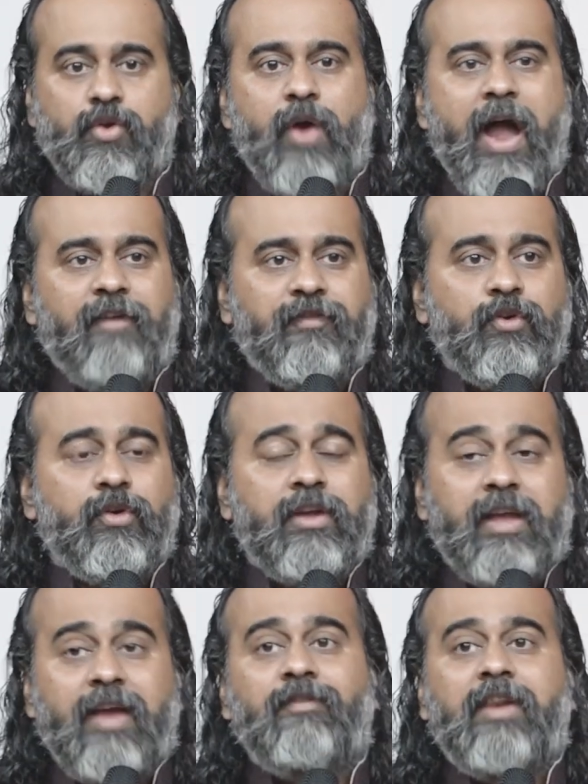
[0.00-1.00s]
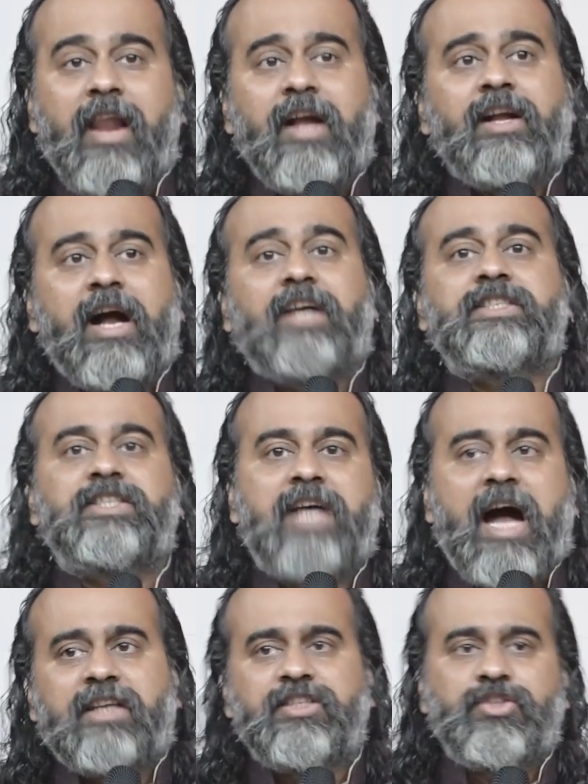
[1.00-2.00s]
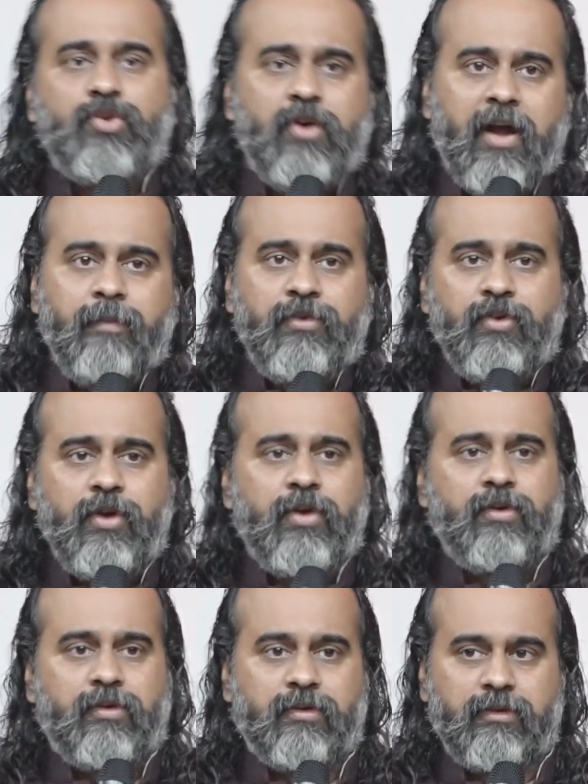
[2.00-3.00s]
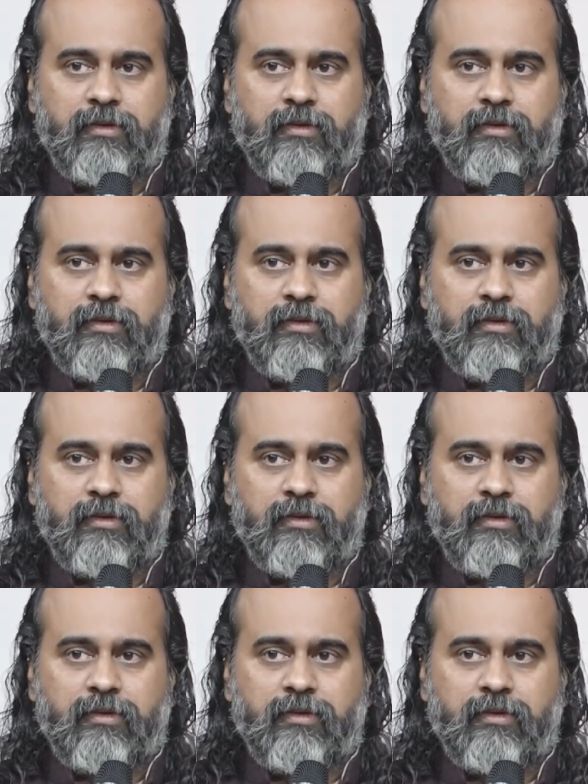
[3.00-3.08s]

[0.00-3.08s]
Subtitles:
You have to give luck a chance to come to you.